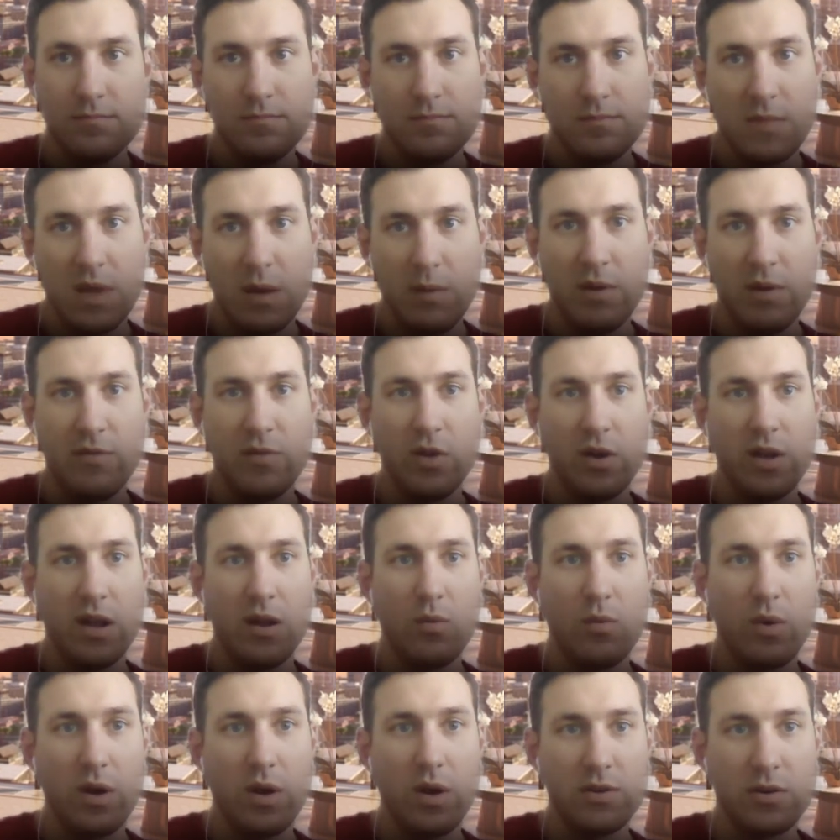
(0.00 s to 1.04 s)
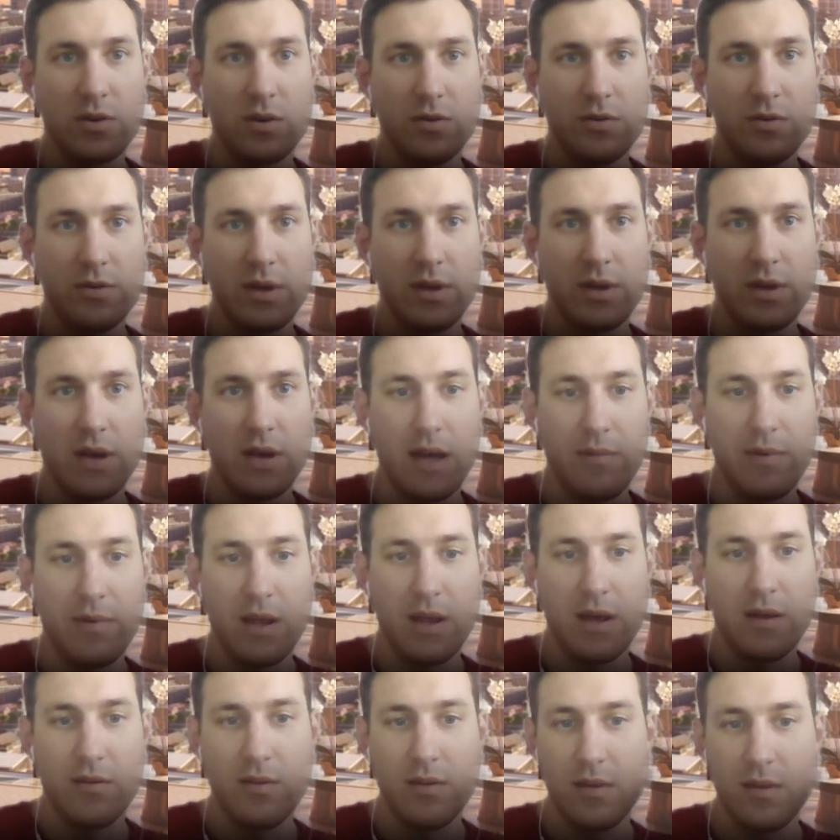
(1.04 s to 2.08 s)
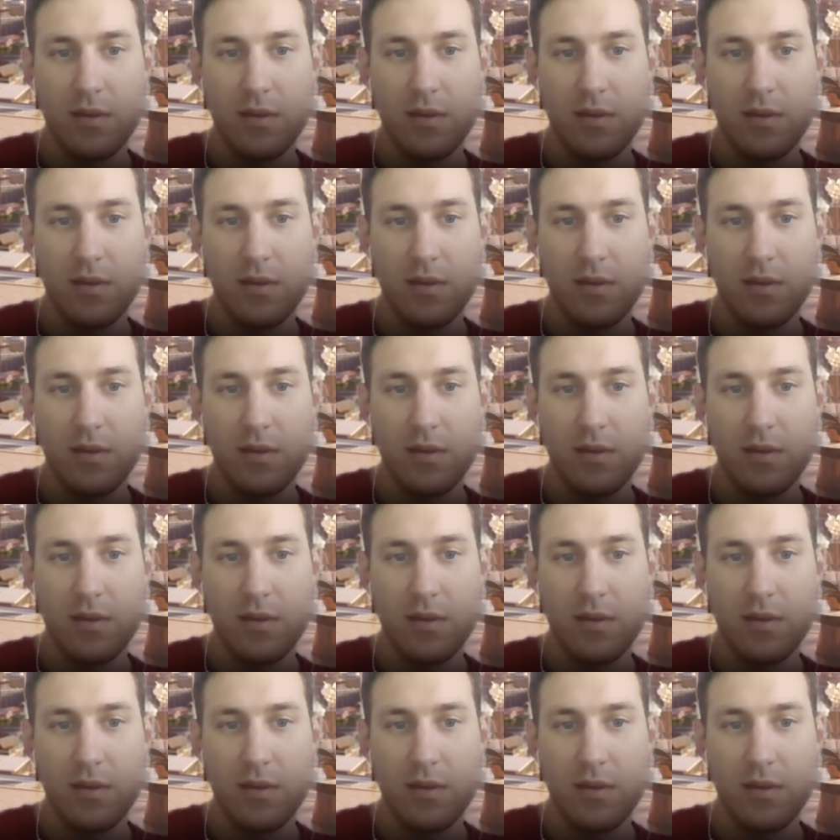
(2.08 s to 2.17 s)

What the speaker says: I mean, if you're looking at a West Coast guy, I mean,